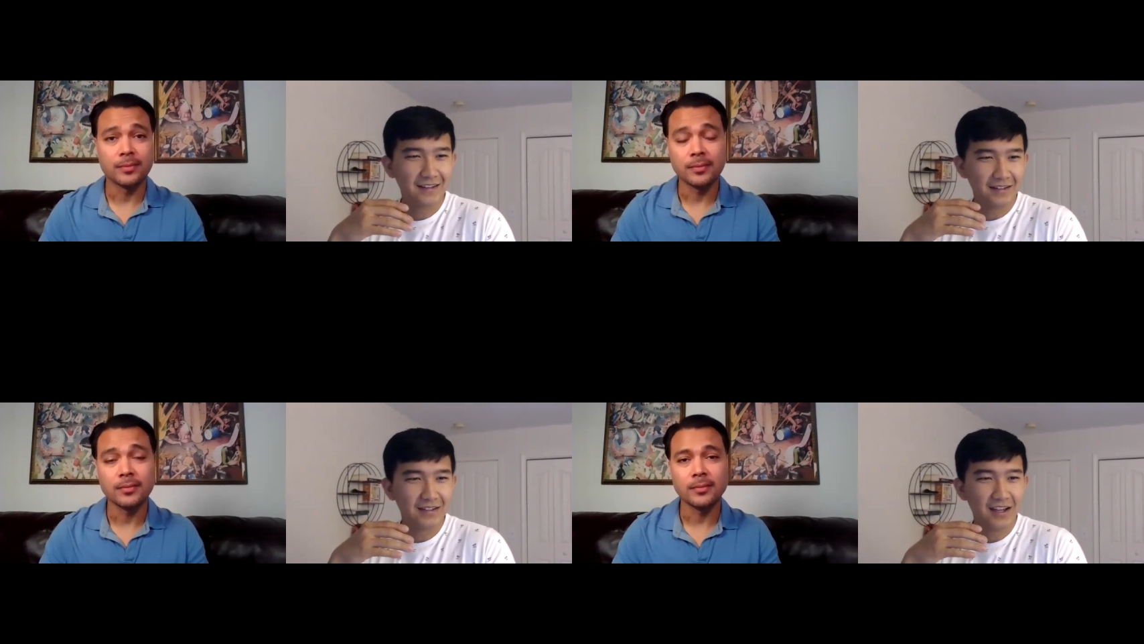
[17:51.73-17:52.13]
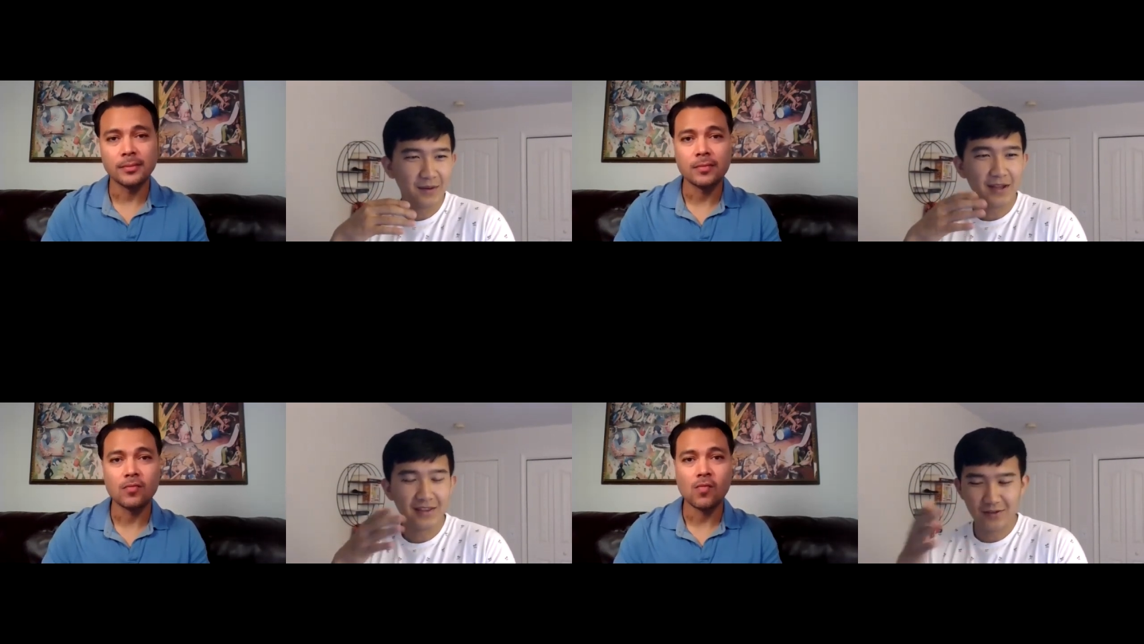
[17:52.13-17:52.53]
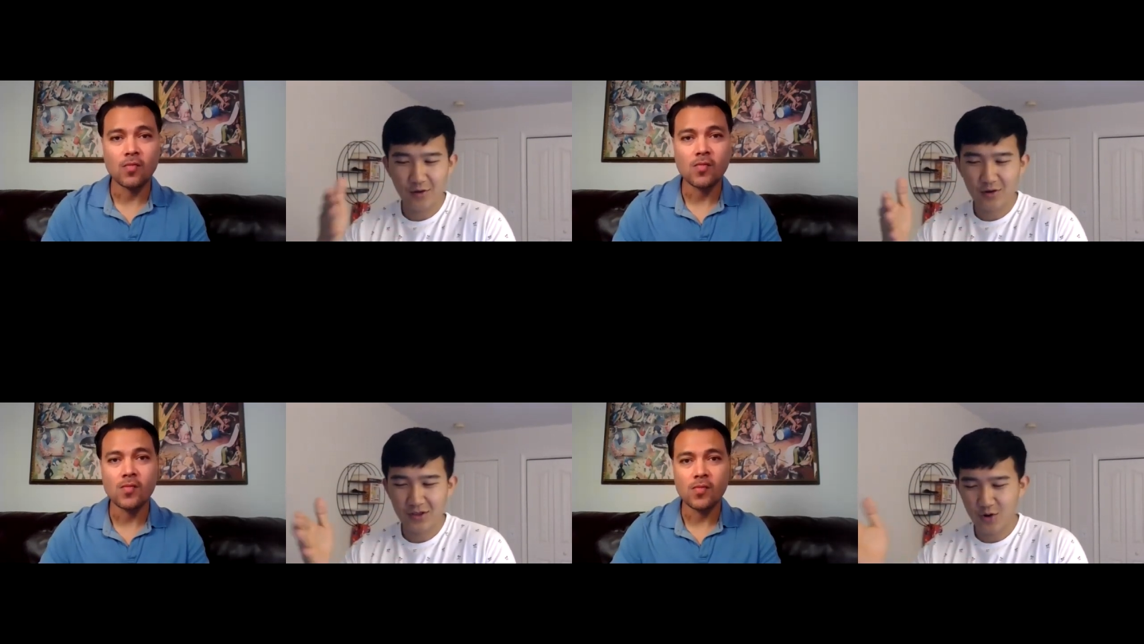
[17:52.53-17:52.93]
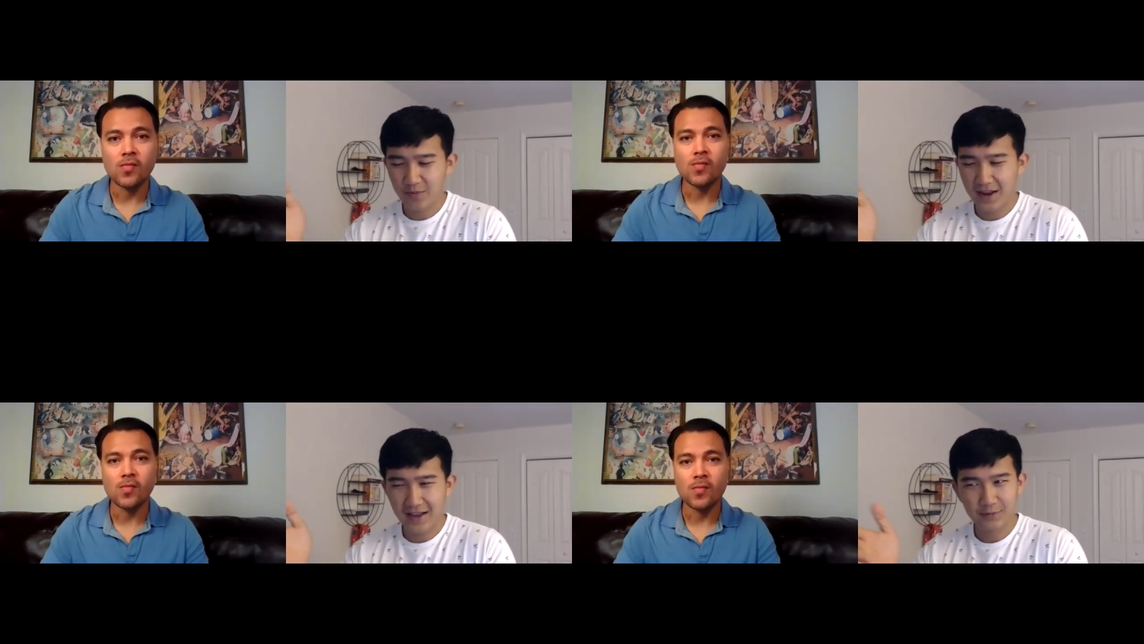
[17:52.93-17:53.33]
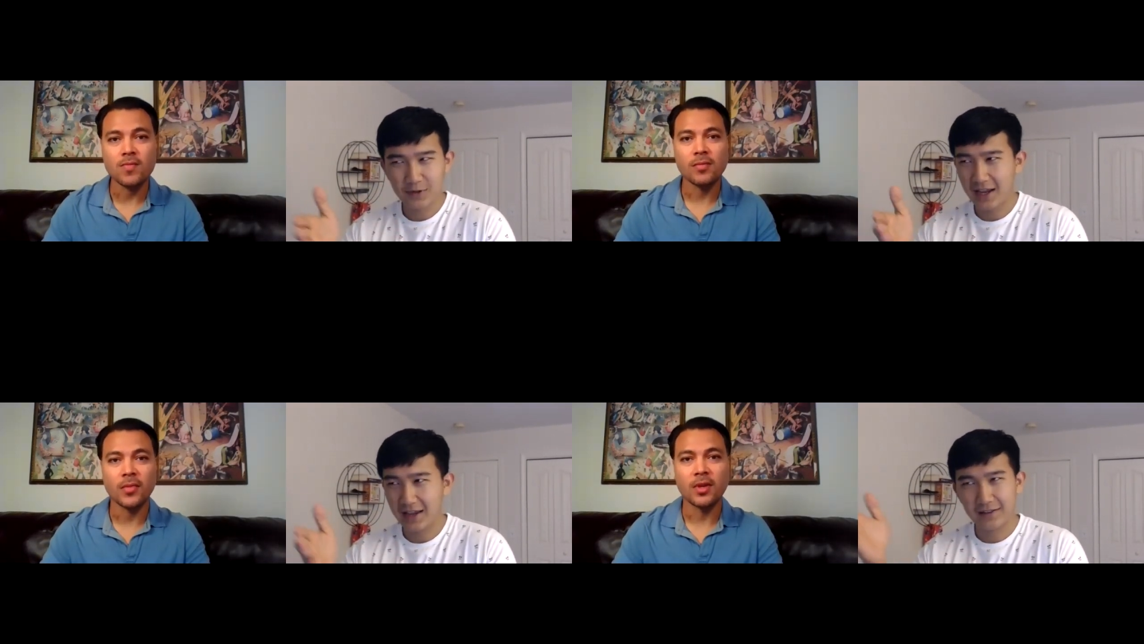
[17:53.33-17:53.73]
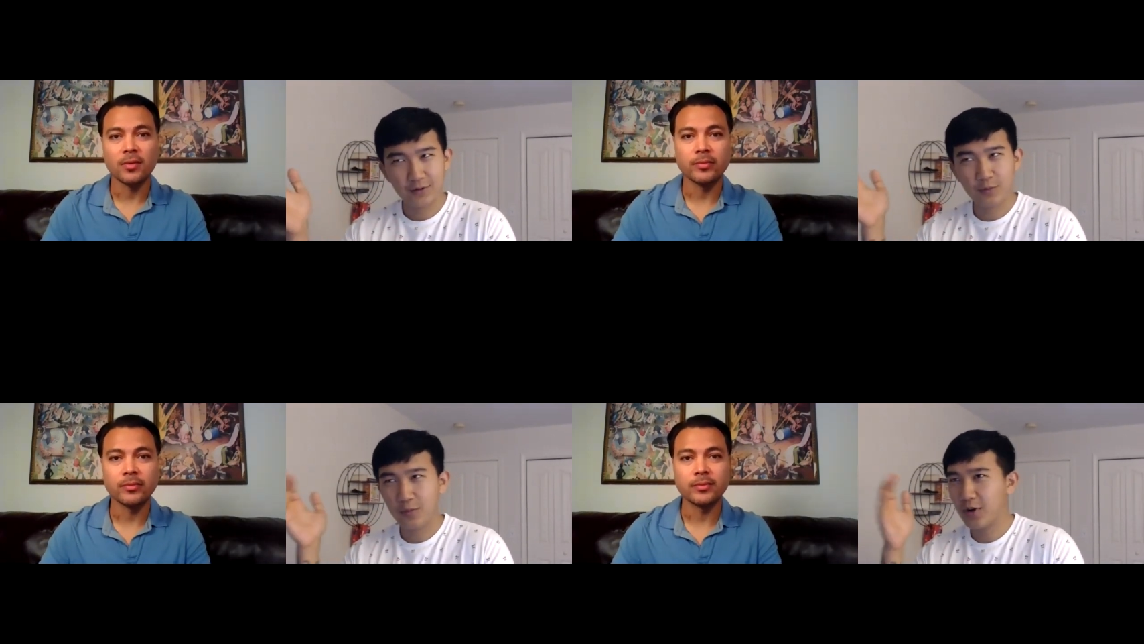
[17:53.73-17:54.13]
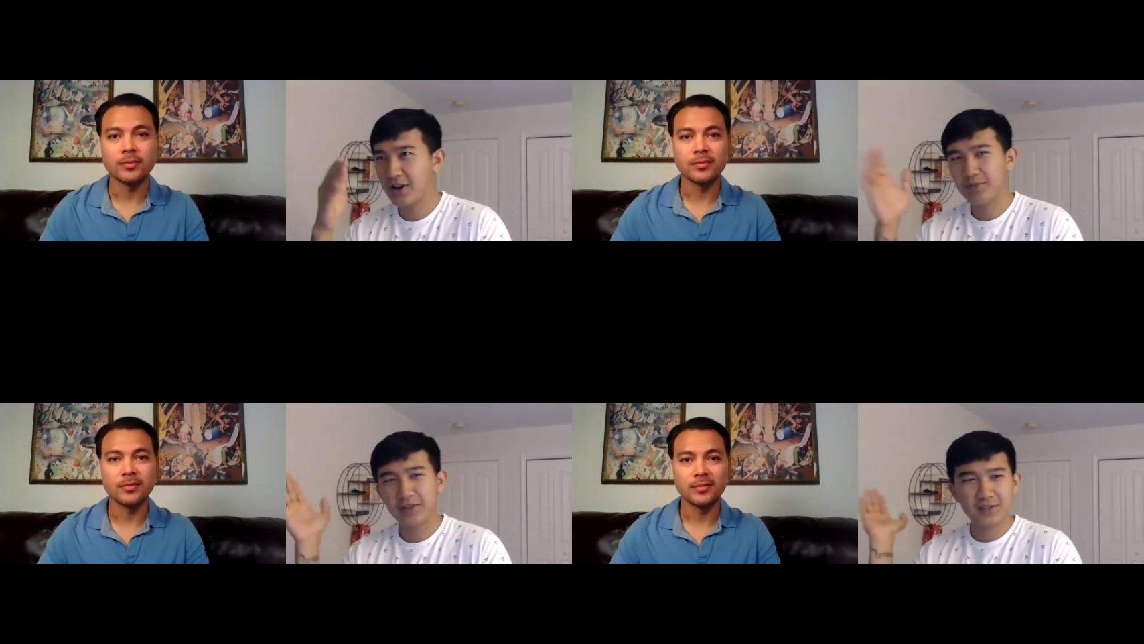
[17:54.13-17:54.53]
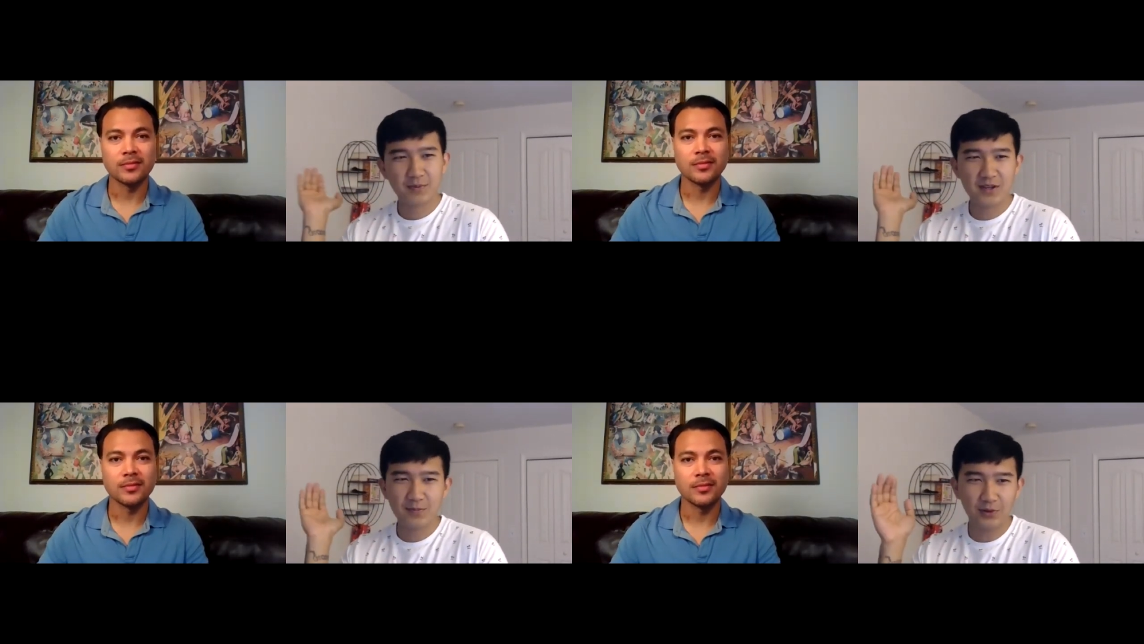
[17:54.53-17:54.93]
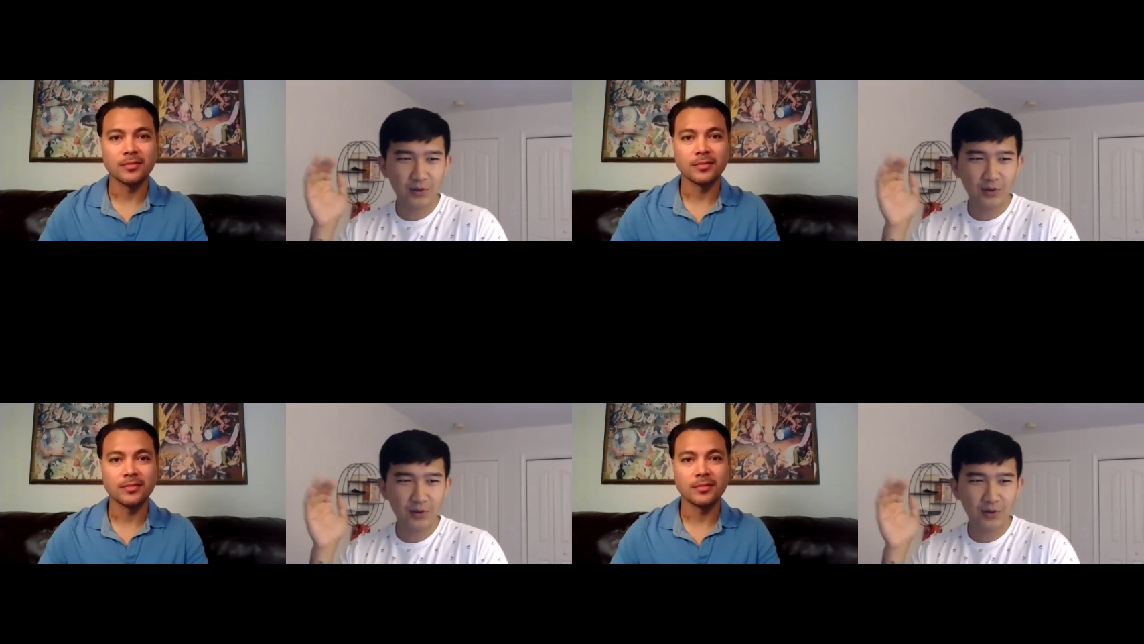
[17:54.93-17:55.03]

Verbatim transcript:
Speaker 1: yeah and during the open house, we had twenty plus people,